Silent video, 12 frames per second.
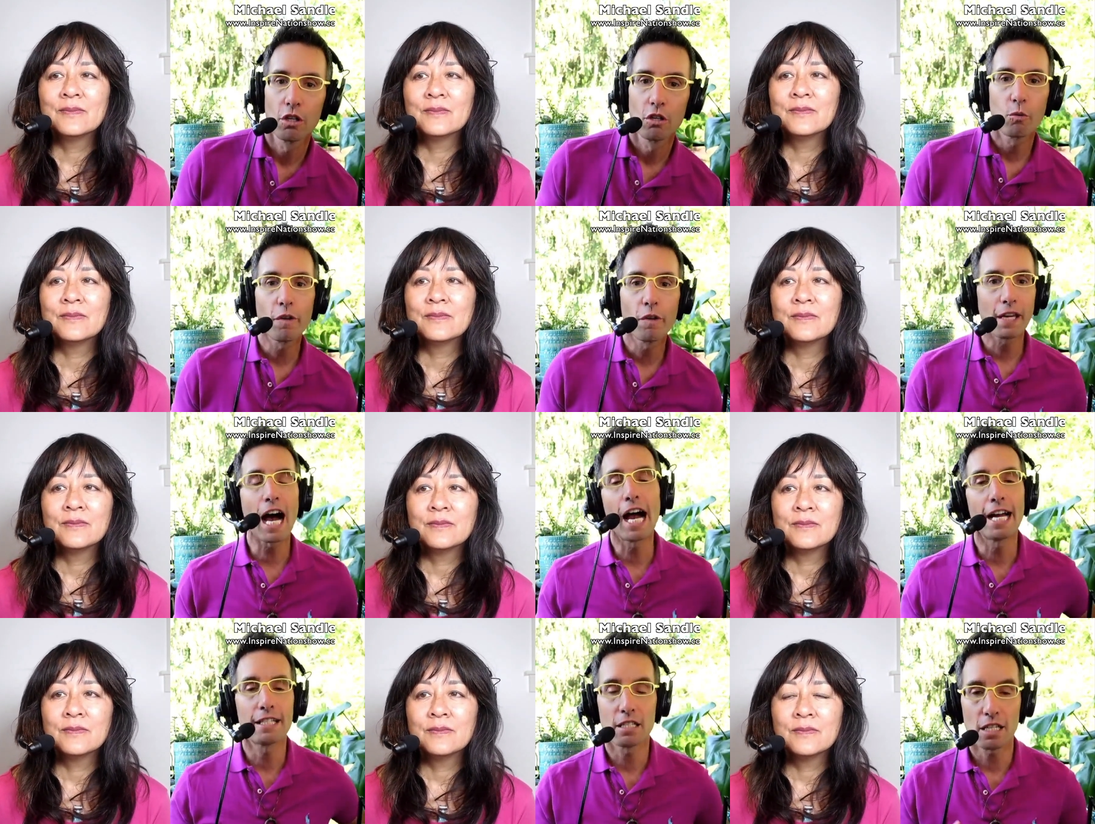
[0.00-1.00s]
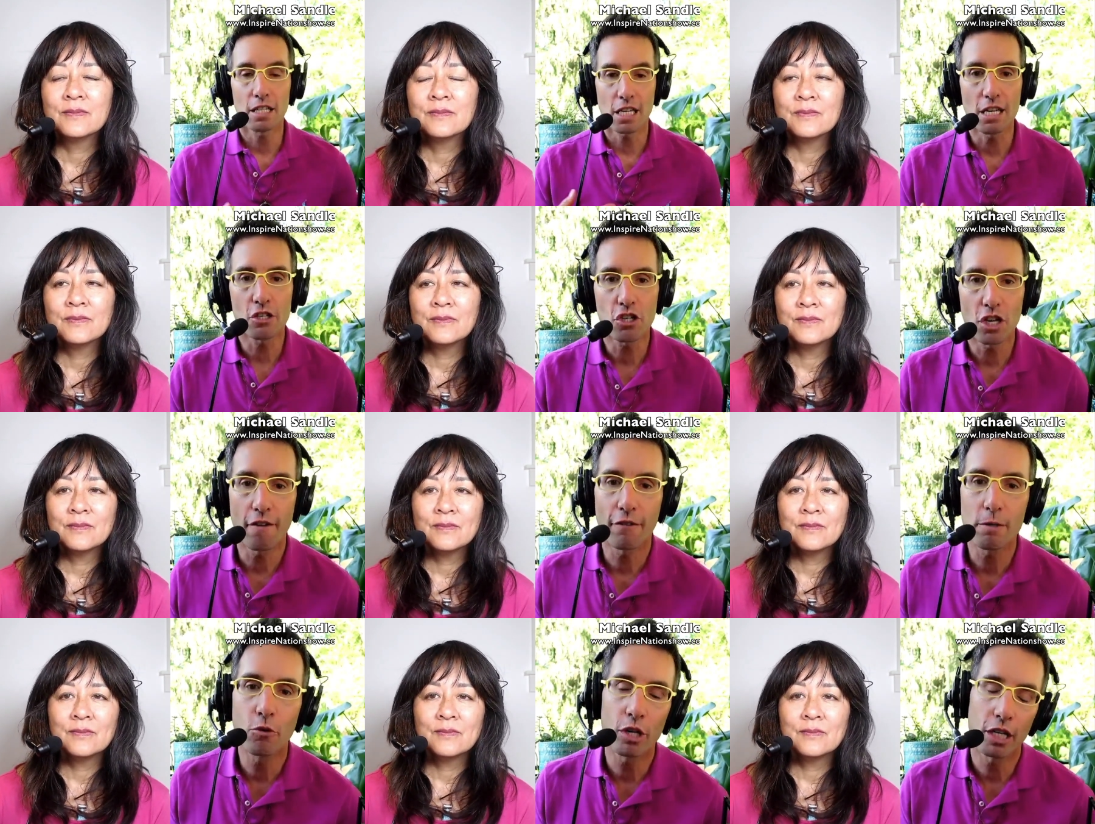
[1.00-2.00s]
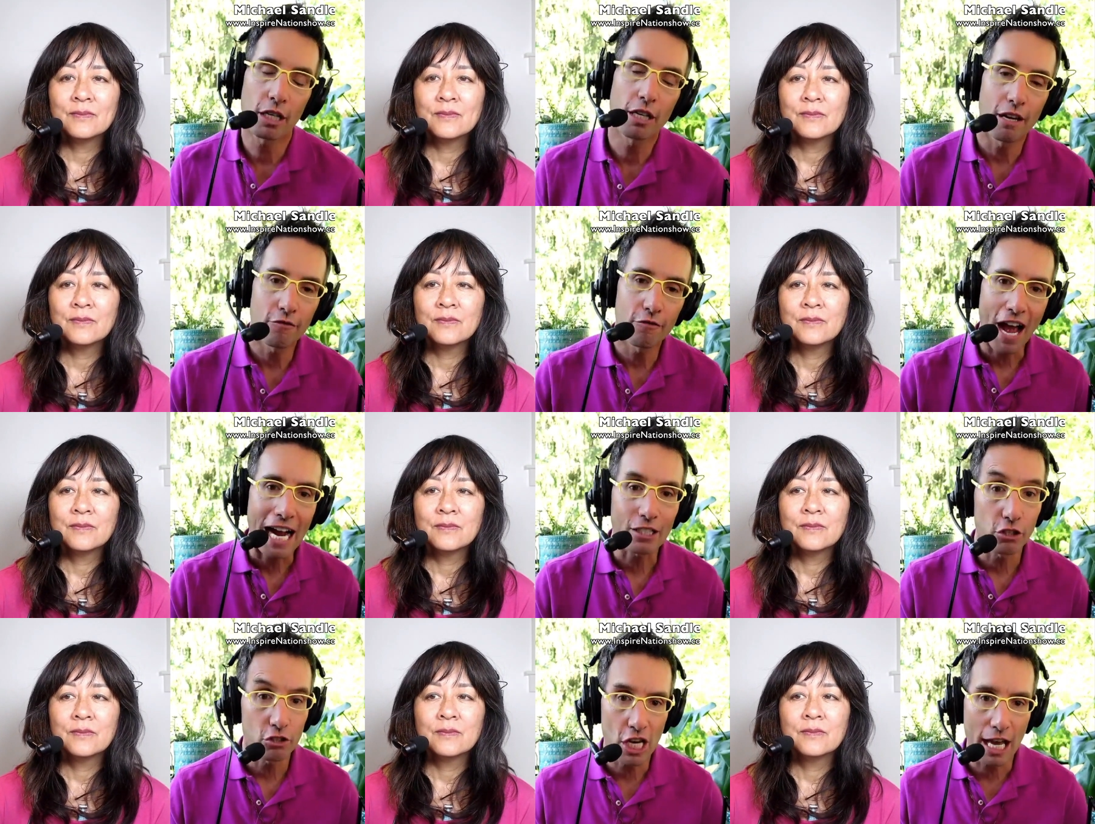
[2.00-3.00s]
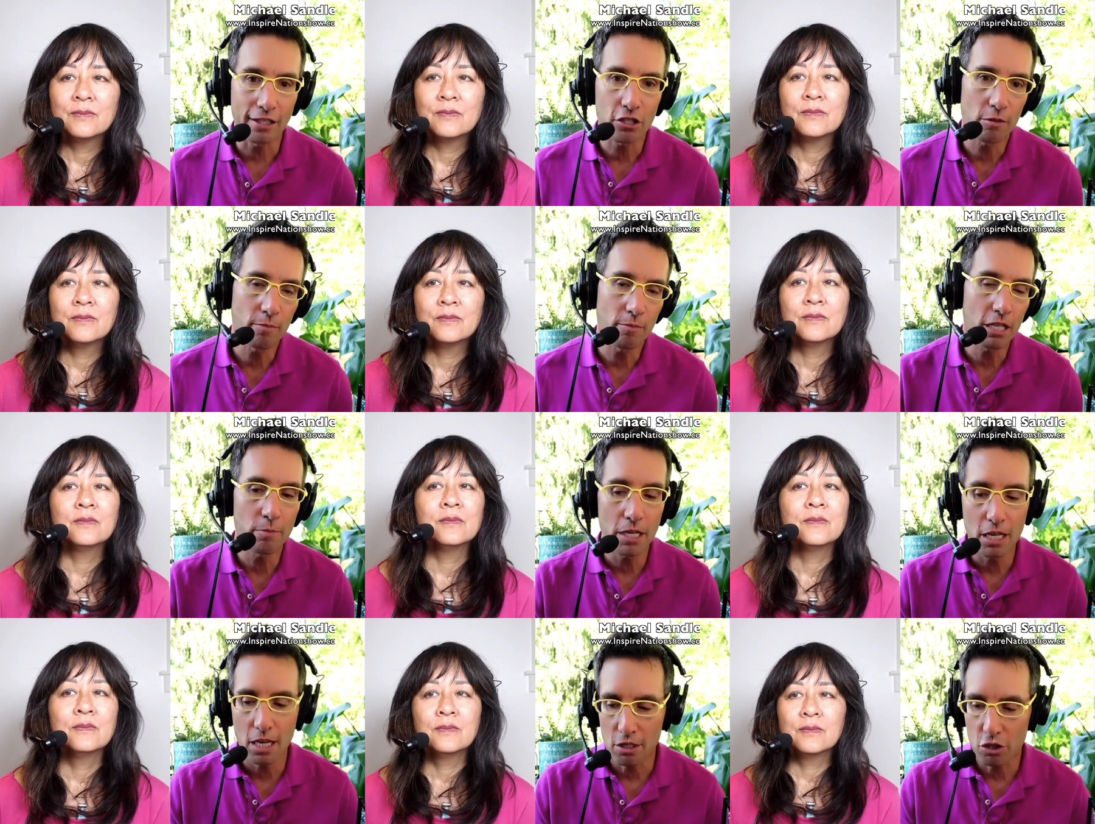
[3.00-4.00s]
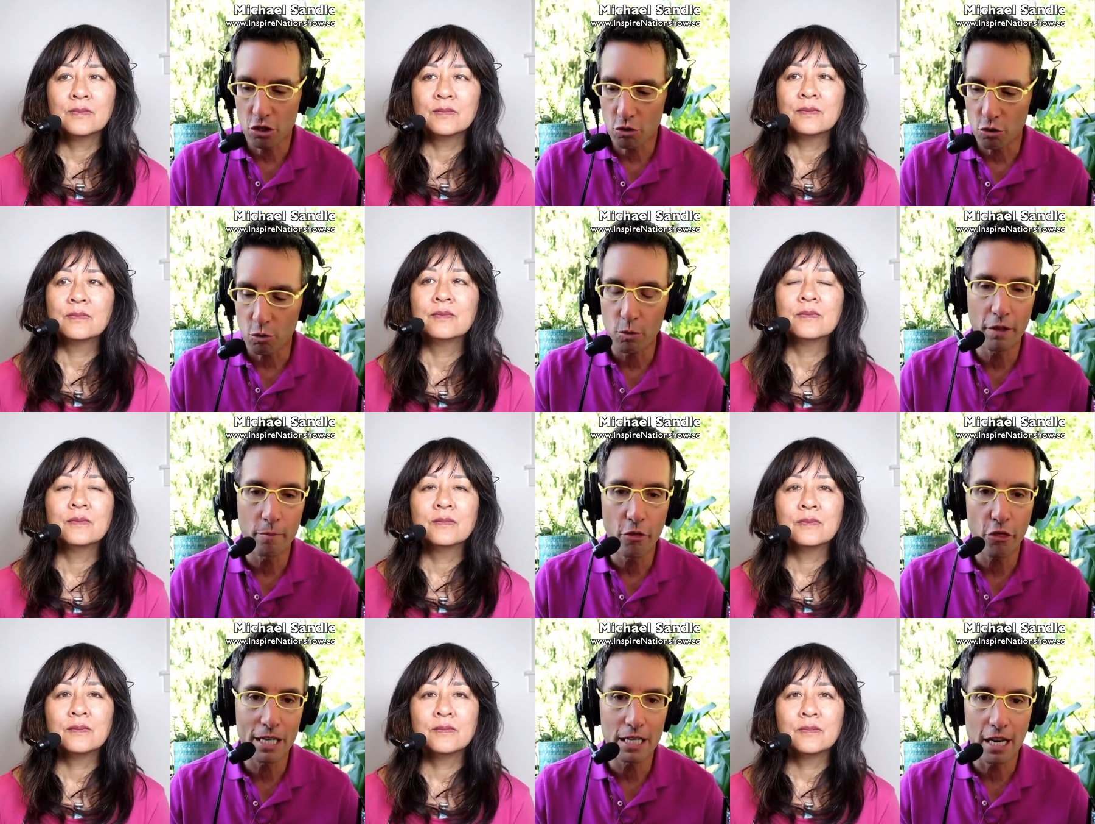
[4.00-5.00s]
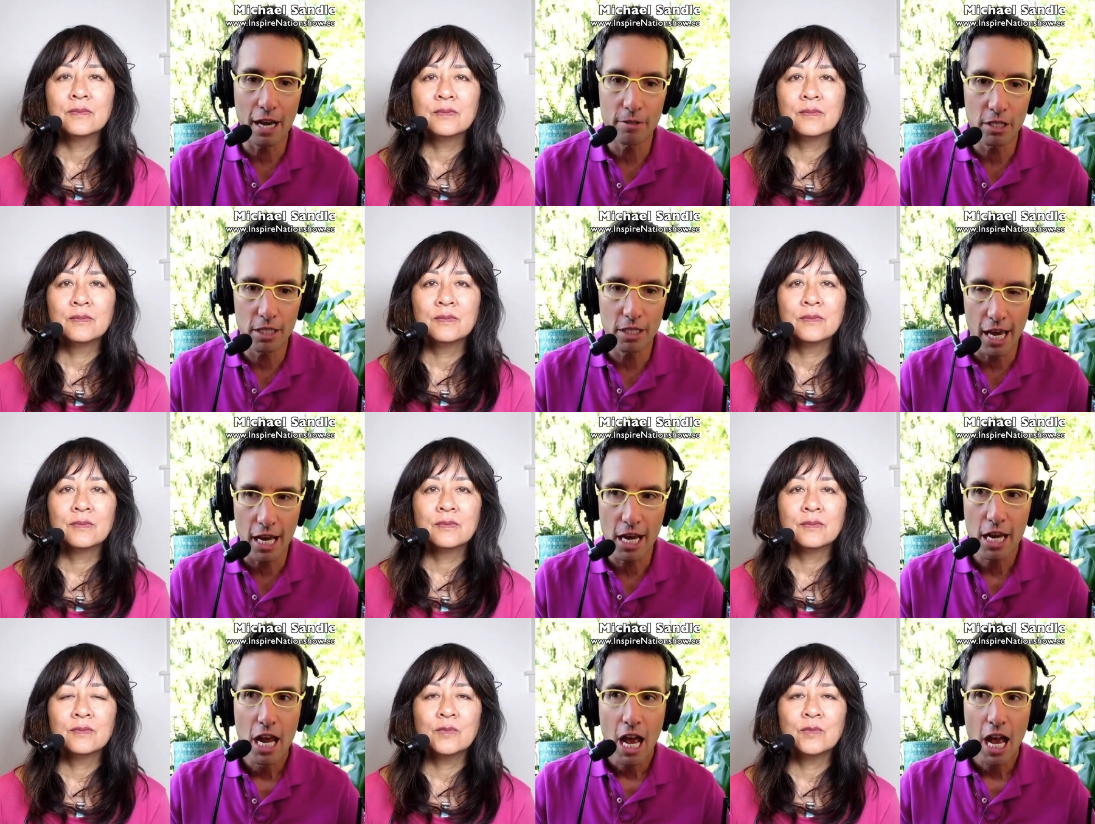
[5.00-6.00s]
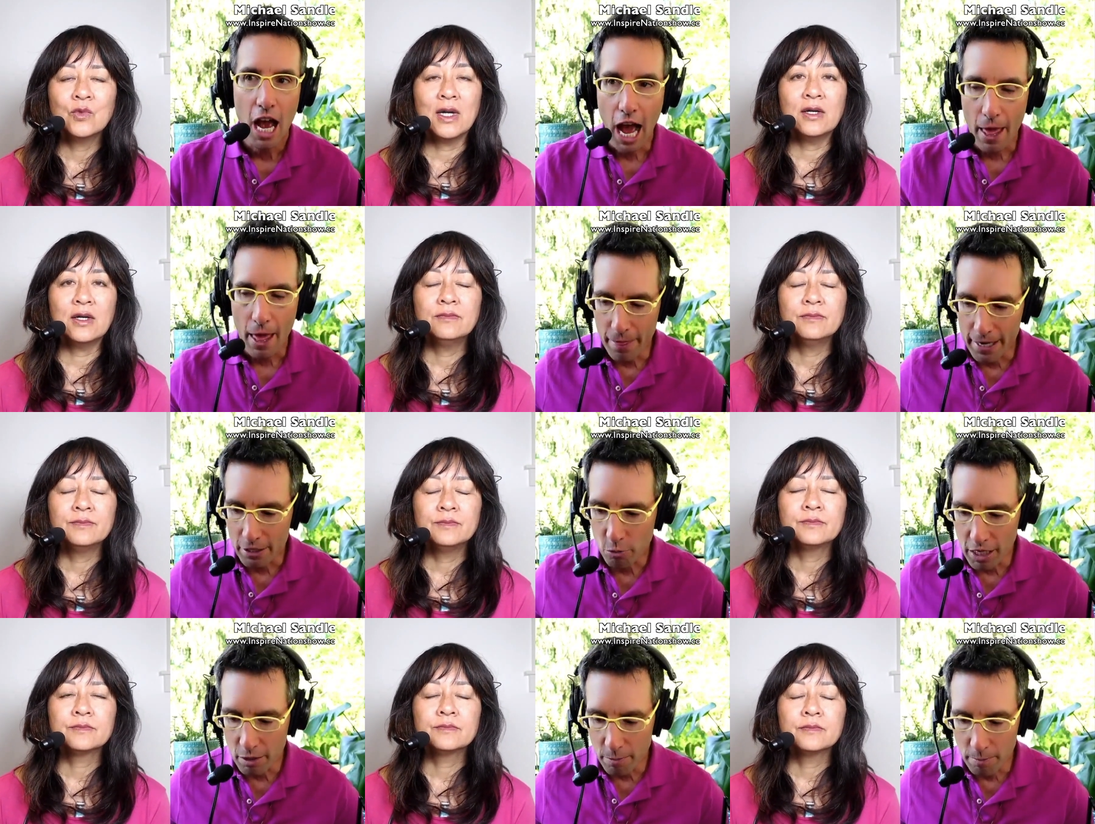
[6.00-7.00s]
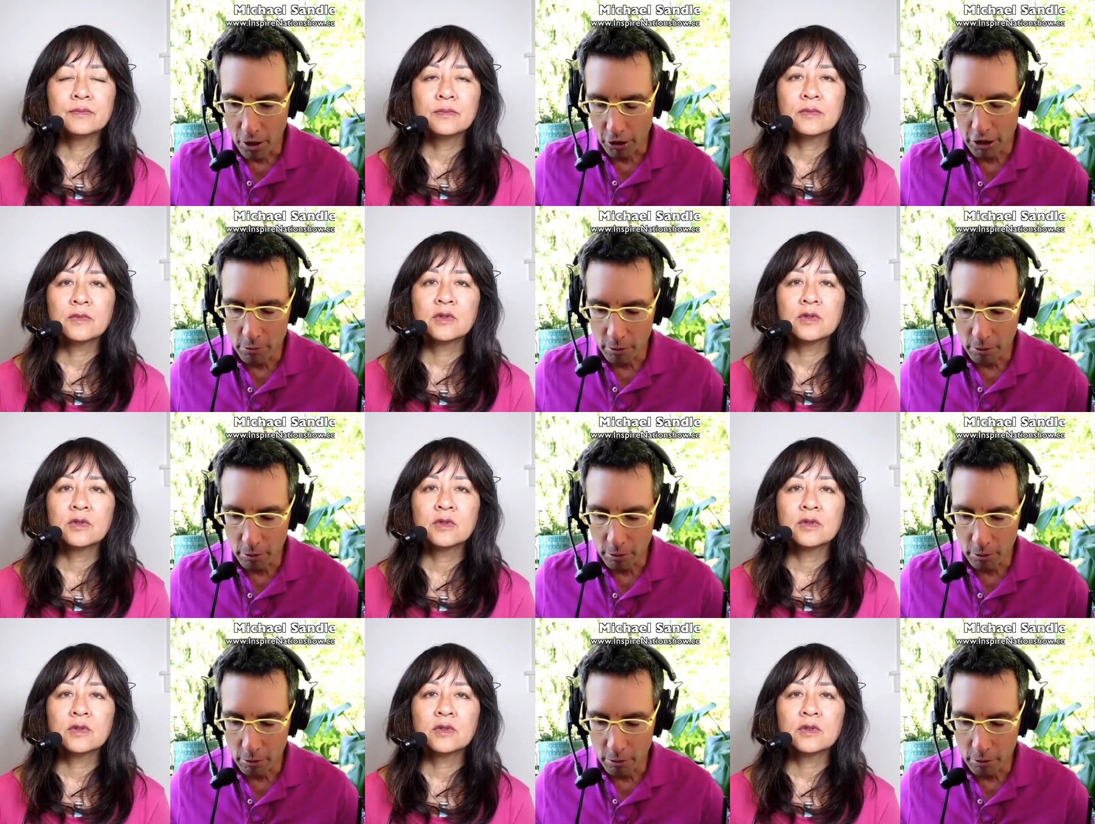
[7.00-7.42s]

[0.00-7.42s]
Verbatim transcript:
Speaker 1: with the guides each and every morning. In fact, they're challenging me to be in school with them three times a day. Wow. This week, multiple